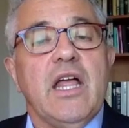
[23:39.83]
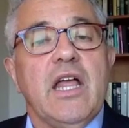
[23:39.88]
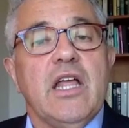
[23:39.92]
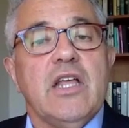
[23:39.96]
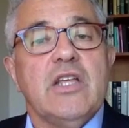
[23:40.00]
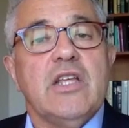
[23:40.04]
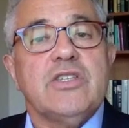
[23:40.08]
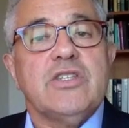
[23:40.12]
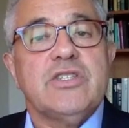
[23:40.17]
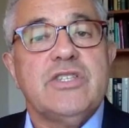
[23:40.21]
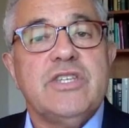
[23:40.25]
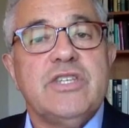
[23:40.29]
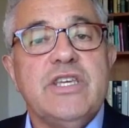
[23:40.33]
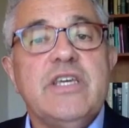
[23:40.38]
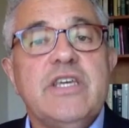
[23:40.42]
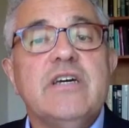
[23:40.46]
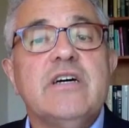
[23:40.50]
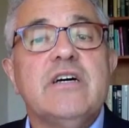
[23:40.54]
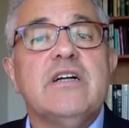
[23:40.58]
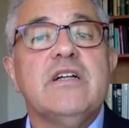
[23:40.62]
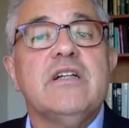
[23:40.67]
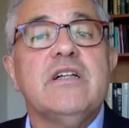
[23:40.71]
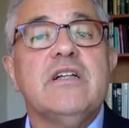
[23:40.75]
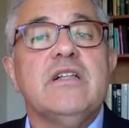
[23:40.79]

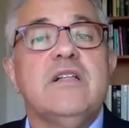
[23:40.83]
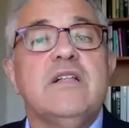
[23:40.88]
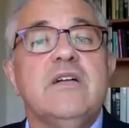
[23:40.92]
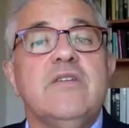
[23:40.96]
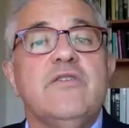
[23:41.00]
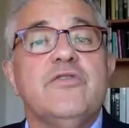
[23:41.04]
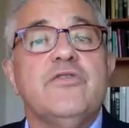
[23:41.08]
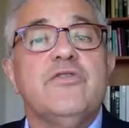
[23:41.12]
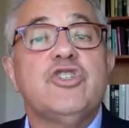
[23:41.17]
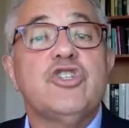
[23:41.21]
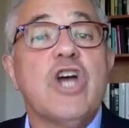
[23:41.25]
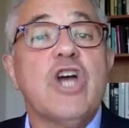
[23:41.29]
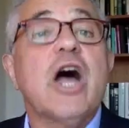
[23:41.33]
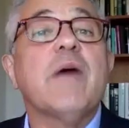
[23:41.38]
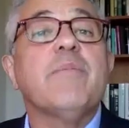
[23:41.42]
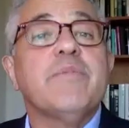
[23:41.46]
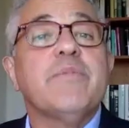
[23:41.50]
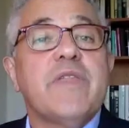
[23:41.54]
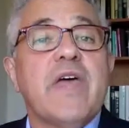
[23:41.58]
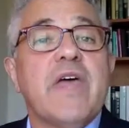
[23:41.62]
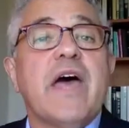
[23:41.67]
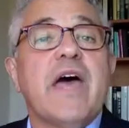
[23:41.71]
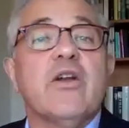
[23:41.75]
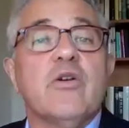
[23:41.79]
Steele shopped
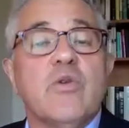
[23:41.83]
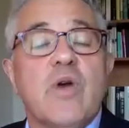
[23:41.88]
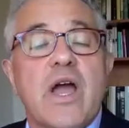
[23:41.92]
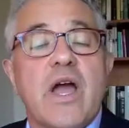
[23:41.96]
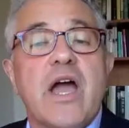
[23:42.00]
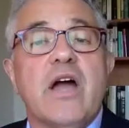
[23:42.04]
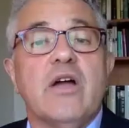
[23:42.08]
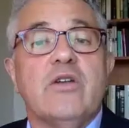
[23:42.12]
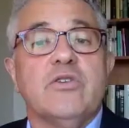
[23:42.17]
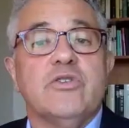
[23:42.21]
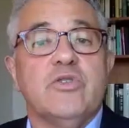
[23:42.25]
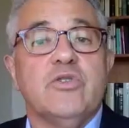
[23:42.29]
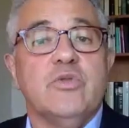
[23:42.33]
that around